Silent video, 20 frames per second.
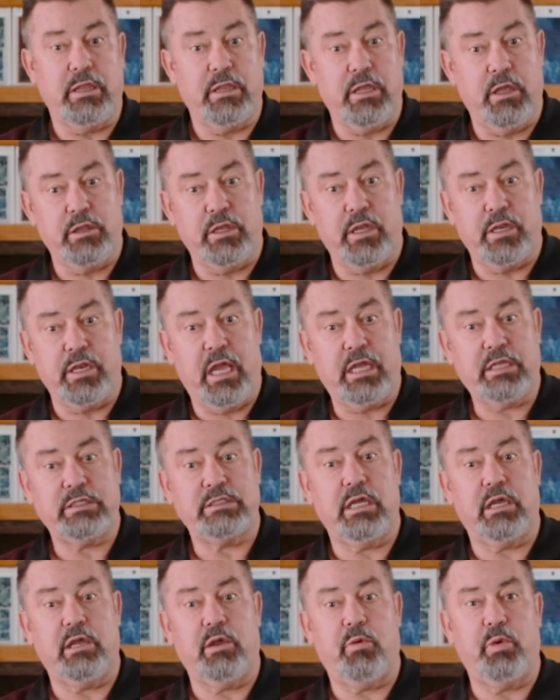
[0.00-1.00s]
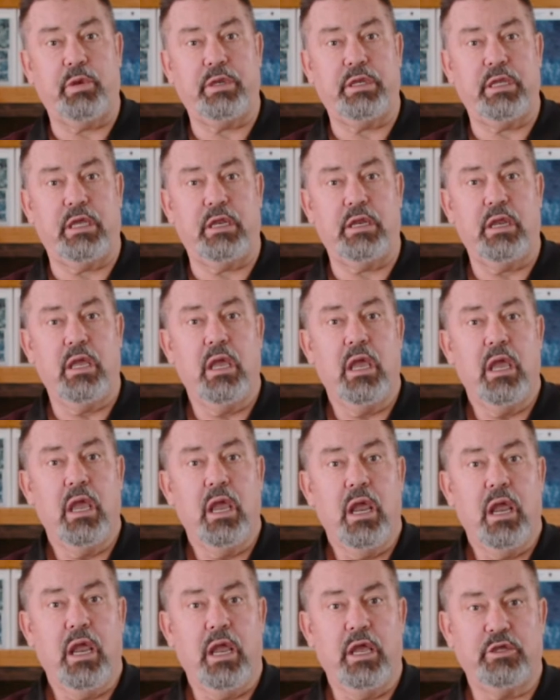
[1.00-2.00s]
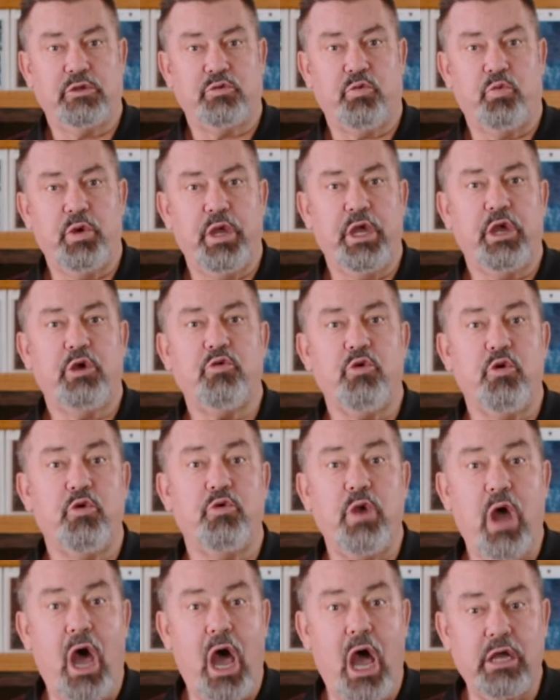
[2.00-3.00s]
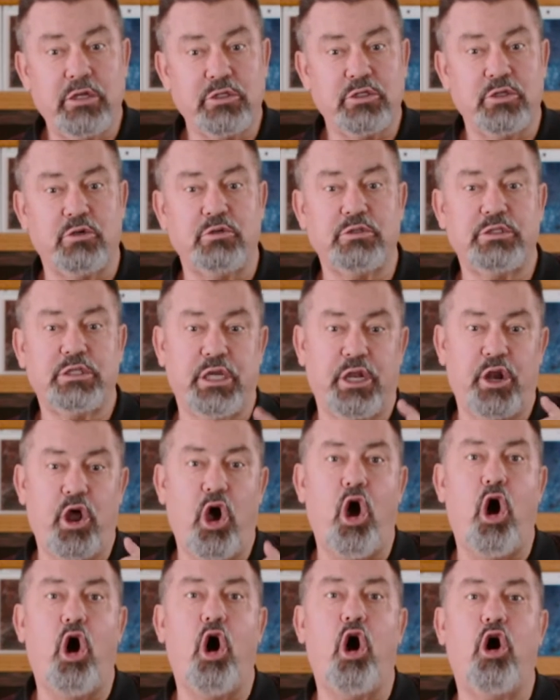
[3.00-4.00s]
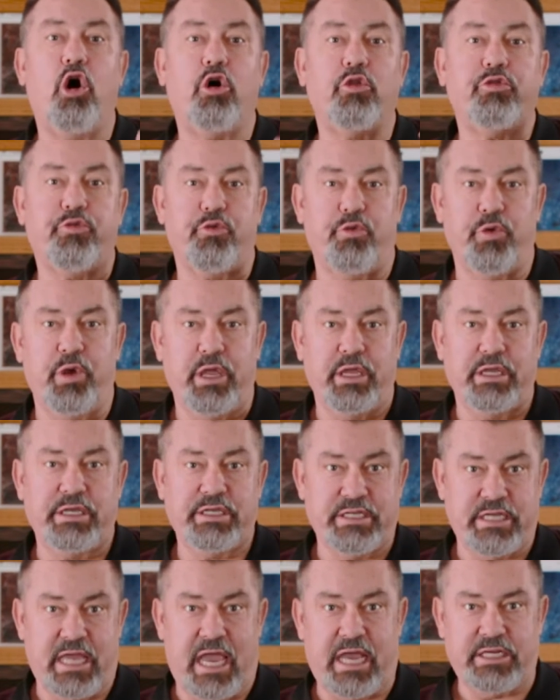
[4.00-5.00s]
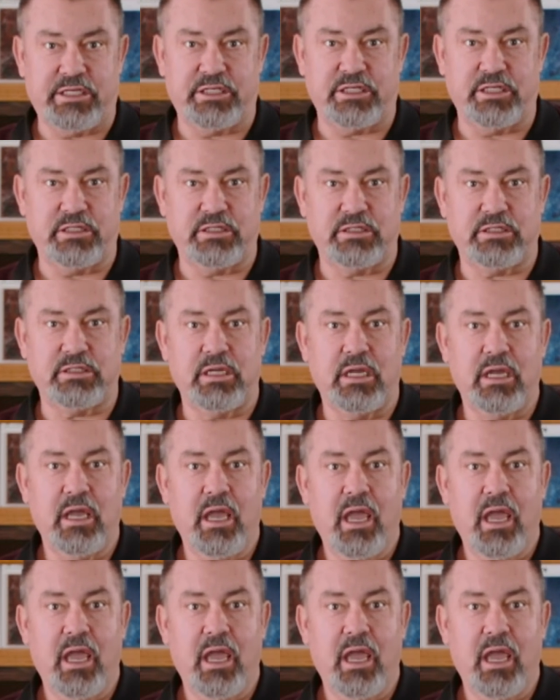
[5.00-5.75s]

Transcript: Then the next thing that we did is we grew nodules in all three sections.